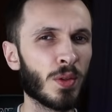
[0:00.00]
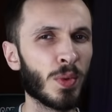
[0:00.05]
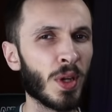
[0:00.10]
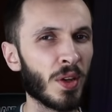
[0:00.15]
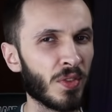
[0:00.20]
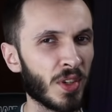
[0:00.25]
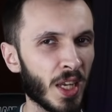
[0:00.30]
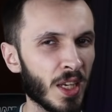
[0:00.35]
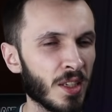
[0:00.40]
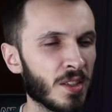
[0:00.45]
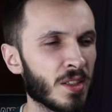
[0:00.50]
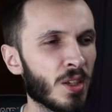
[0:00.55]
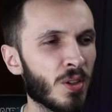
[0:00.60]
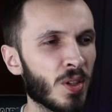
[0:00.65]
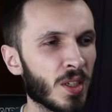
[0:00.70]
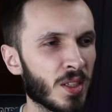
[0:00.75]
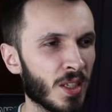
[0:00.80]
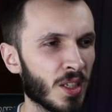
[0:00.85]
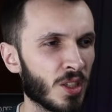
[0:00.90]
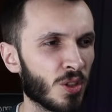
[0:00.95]
We have an S
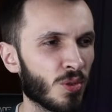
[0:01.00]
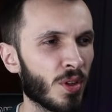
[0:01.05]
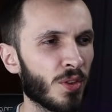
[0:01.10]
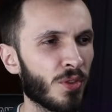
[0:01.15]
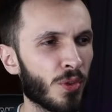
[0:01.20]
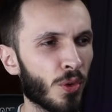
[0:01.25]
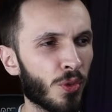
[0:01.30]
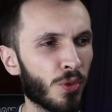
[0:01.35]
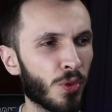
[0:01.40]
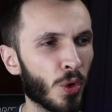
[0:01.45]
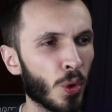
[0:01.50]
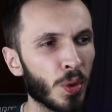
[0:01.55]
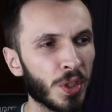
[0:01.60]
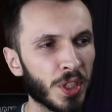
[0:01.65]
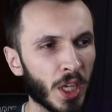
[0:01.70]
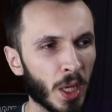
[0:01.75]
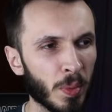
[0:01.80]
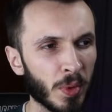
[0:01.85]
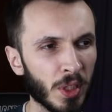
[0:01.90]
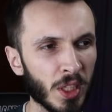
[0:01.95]
tier accessory for
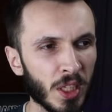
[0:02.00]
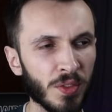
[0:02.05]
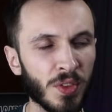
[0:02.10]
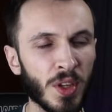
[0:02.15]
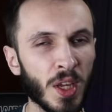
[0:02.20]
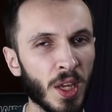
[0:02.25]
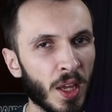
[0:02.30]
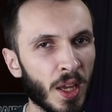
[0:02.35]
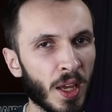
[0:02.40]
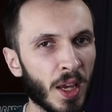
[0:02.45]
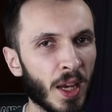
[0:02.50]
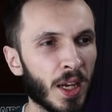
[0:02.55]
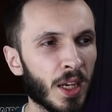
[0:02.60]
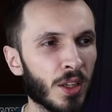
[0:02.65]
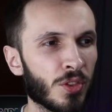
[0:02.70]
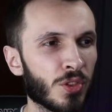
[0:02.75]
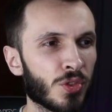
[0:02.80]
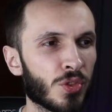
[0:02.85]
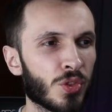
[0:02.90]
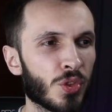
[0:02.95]
forward, I believe,
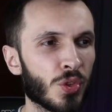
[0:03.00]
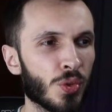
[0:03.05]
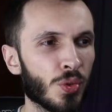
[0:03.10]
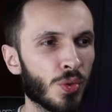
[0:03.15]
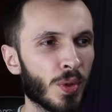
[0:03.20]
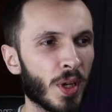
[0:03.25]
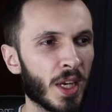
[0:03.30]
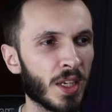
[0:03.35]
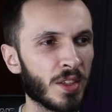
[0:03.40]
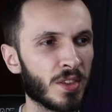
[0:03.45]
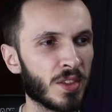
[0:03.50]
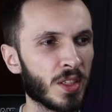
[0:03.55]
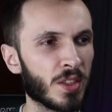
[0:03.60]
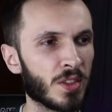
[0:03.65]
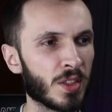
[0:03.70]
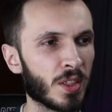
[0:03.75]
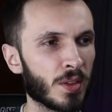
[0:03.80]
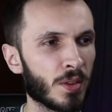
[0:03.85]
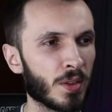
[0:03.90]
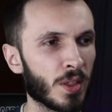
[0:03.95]
and two A tier,
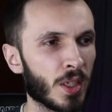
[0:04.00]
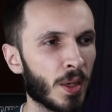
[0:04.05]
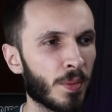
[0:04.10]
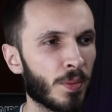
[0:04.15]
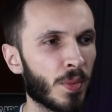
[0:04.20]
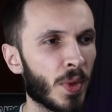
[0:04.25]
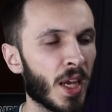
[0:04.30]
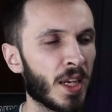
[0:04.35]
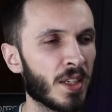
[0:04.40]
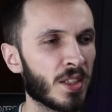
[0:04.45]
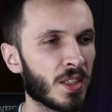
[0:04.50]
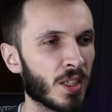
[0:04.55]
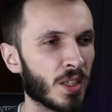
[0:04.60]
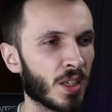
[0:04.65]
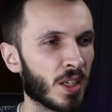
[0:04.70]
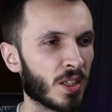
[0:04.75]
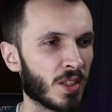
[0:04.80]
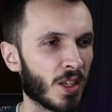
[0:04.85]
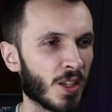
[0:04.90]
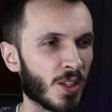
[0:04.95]
um, A
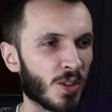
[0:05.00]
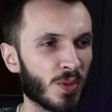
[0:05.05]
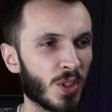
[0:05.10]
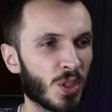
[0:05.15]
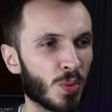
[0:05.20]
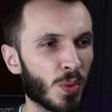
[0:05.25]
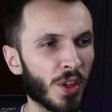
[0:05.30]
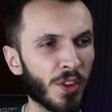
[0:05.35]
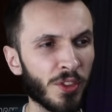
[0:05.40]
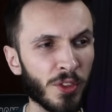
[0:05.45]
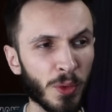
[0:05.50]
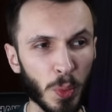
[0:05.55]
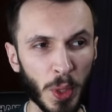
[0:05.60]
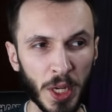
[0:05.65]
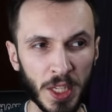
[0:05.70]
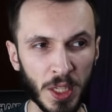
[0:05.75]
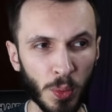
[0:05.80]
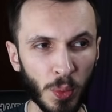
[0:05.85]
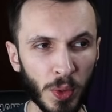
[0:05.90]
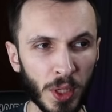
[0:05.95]
tier accessories, one's for
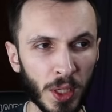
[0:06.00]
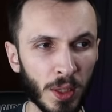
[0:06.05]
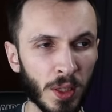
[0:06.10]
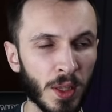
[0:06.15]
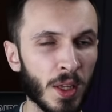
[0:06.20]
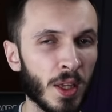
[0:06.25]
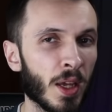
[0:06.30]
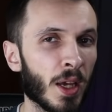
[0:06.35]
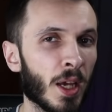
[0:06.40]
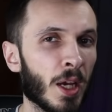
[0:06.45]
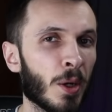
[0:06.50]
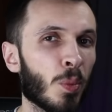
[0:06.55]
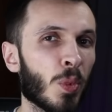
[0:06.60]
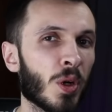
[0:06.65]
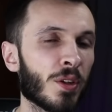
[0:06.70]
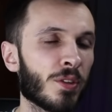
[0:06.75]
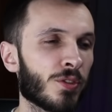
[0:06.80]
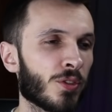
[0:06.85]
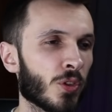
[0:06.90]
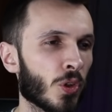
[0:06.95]
breaking wheel and
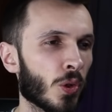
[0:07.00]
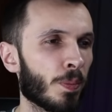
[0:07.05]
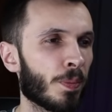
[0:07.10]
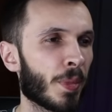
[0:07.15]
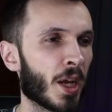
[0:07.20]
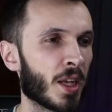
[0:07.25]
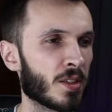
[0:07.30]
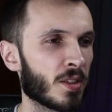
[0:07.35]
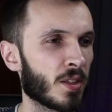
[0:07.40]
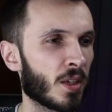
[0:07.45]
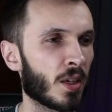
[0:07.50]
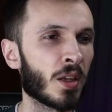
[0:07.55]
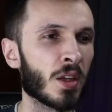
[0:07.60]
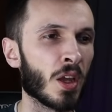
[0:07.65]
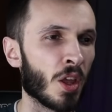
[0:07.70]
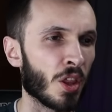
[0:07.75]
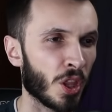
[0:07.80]
one for Batter.